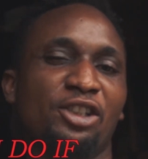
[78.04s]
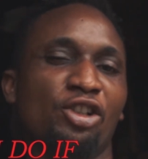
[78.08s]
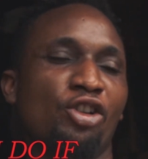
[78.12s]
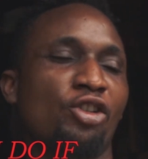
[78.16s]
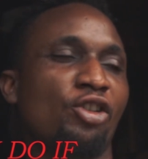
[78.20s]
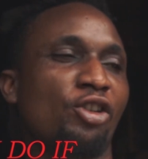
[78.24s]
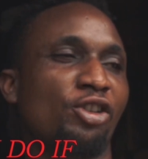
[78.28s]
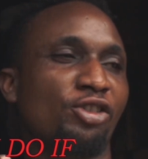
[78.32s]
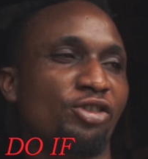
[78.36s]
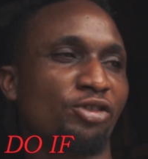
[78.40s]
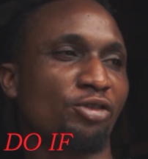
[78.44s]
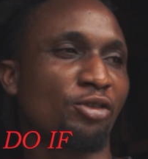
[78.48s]

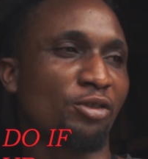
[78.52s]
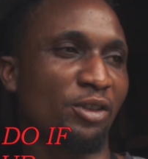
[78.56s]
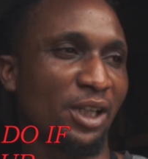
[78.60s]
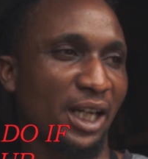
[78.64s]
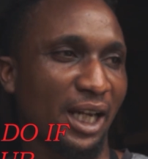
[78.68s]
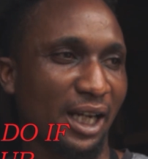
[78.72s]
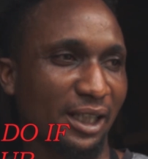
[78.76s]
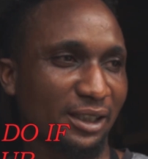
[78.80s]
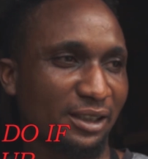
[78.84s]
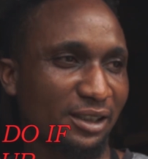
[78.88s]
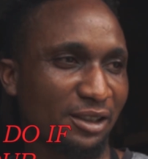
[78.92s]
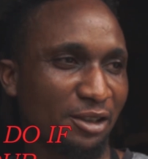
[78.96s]
cause to
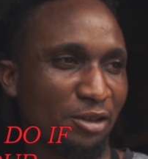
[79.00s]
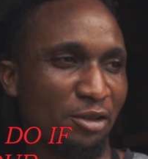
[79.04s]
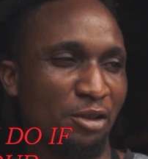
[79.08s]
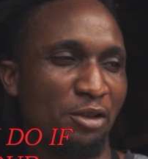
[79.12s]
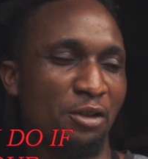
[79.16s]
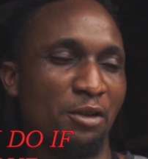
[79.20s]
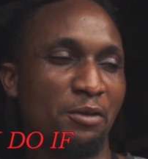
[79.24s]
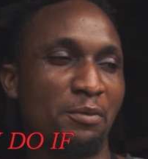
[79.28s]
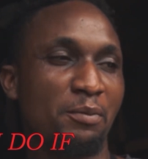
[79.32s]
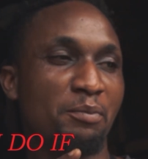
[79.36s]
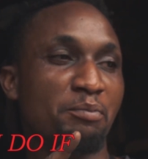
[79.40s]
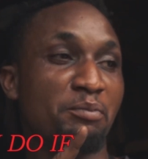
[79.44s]
react.
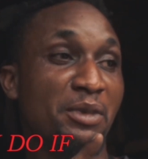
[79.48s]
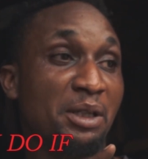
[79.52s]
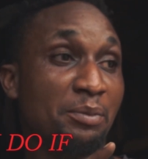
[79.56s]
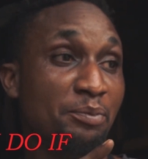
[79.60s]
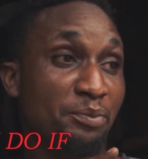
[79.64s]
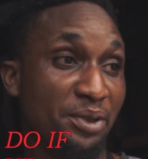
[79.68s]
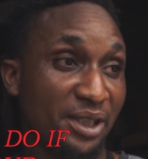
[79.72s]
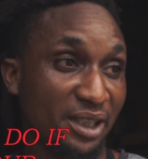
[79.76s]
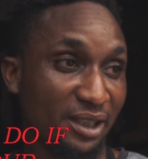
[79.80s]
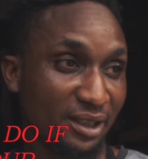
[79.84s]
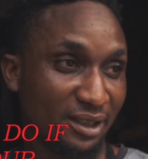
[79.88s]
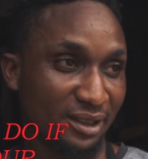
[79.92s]

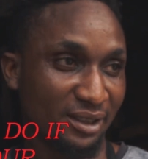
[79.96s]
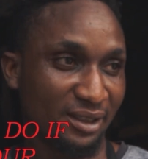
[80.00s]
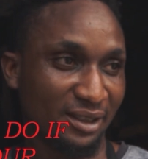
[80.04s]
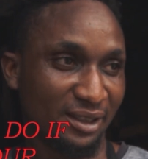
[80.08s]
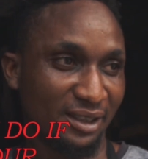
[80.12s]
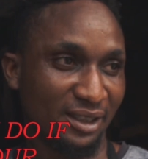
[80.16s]
Maybe